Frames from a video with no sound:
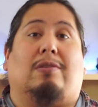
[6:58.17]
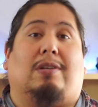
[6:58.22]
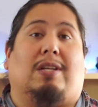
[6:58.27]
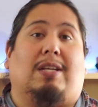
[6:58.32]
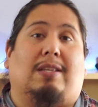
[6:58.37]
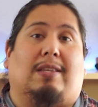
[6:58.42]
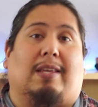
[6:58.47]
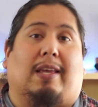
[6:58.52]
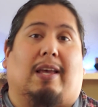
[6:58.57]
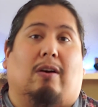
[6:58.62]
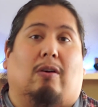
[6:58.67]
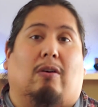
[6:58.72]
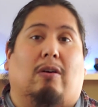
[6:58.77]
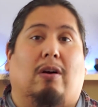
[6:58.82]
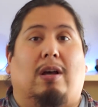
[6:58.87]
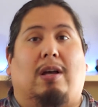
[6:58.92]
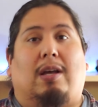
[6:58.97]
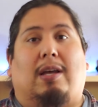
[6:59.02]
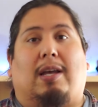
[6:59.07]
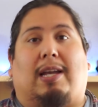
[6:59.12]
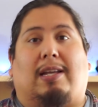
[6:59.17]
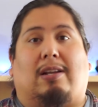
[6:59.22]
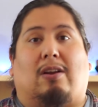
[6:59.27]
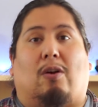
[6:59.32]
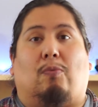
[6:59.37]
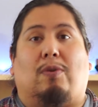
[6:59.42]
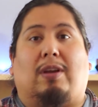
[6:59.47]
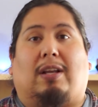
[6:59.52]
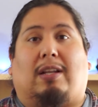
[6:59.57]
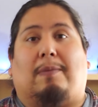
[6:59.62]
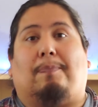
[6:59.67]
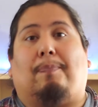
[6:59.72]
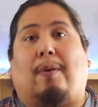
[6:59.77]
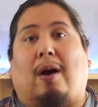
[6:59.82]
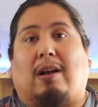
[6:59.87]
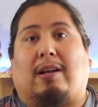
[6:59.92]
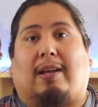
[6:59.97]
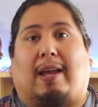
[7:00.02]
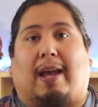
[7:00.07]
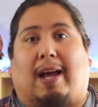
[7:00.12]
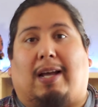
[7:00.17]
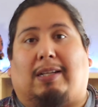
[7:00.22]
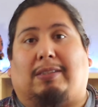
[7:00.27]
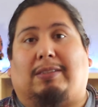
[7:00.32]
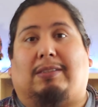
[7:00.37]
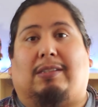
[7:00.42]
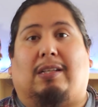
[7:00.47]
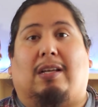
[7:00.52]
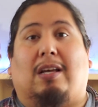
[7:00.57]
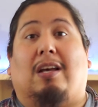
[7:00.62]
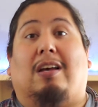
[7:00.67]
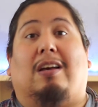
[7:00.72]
detail in our weekly podcast.